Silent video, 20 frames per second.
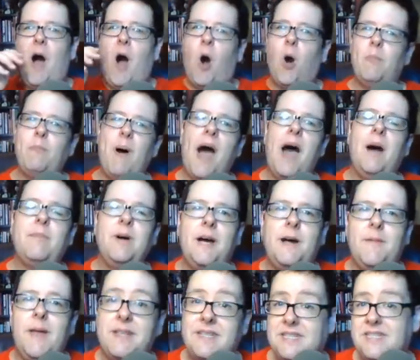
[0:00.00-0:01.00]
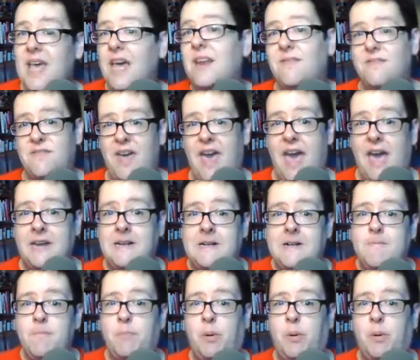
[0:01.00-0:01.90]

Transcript: Obama, instead of that,